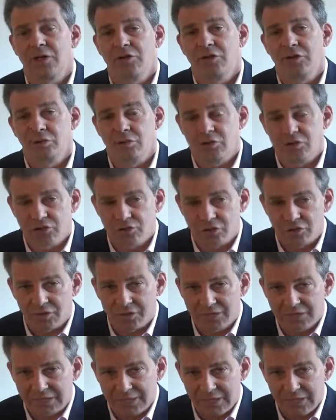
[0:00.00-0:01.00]
to ensure
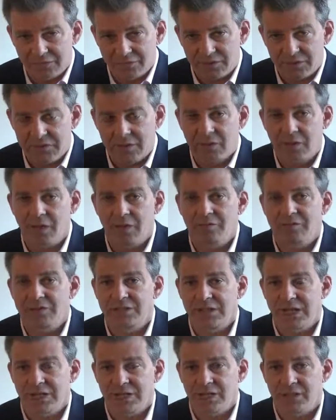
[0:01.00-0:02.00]
the safety
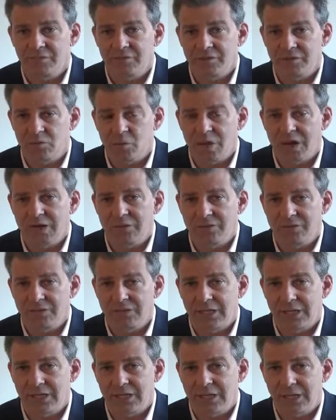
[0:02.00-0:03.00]
of this wireless
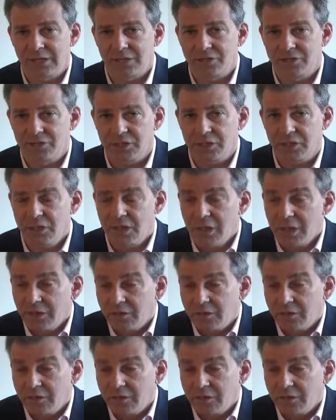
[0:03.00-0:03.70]
technology